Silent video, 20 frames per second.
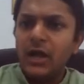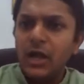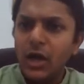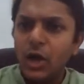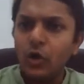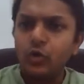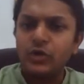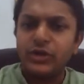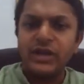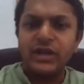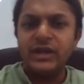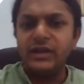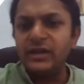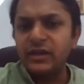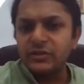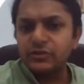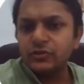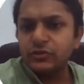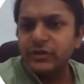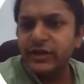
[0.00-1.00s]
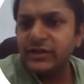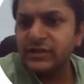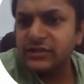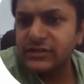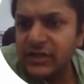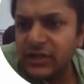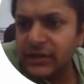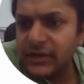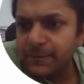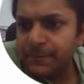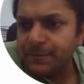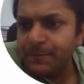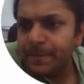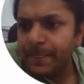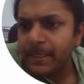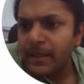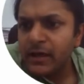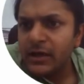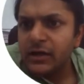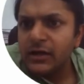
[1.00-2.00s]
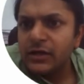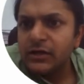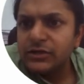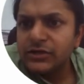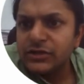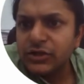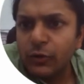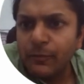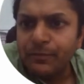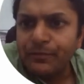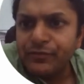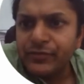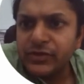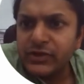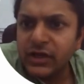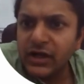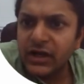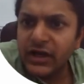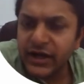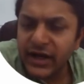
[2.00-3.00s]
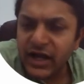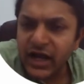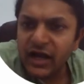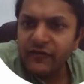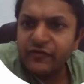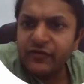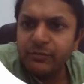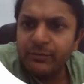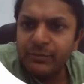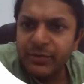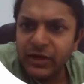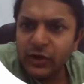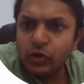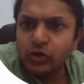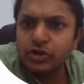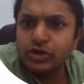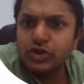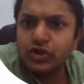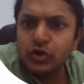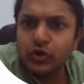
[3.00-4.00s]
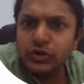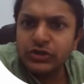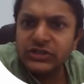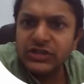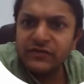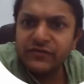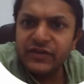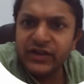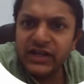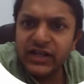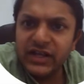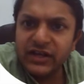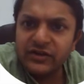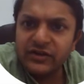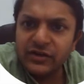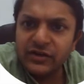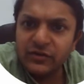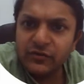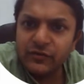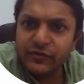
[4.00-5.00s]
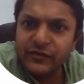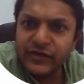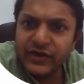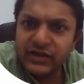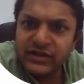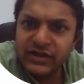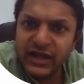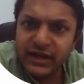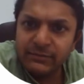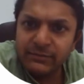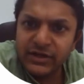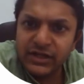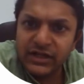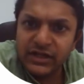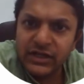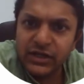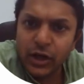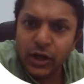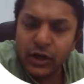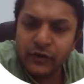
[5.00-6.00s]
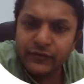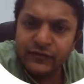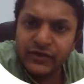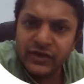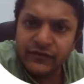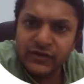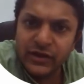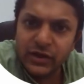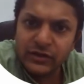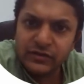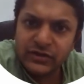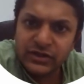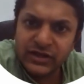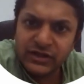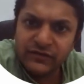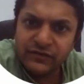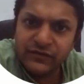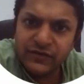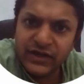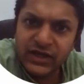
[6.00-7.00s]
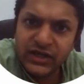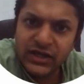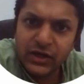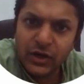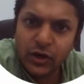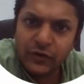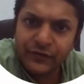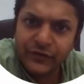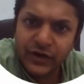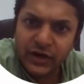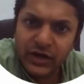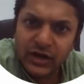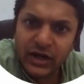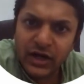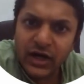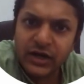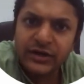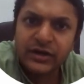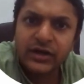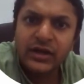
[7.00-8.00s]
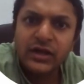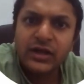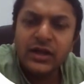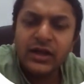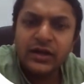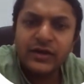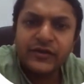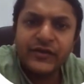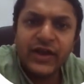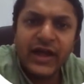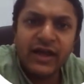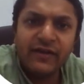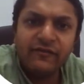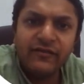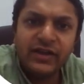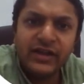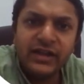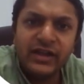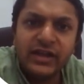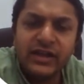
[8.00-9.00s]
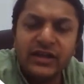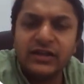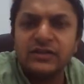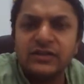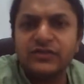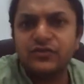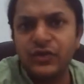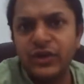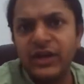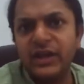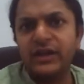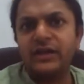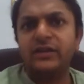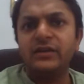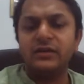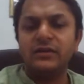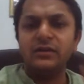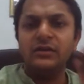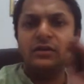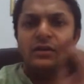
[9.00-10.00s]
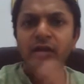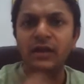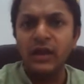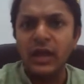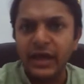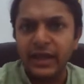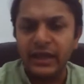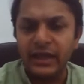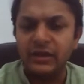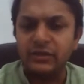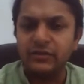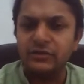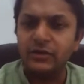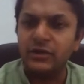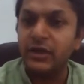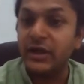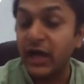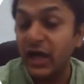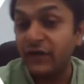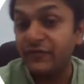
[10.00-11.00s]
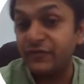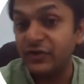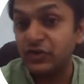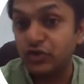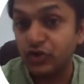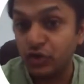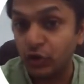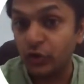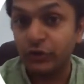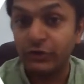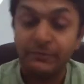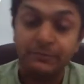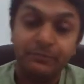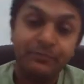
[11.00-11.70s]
Okay, dear students, so the graph below shows the variation with time t of the velocity v of a car traveling in a straight line. The graph is shown.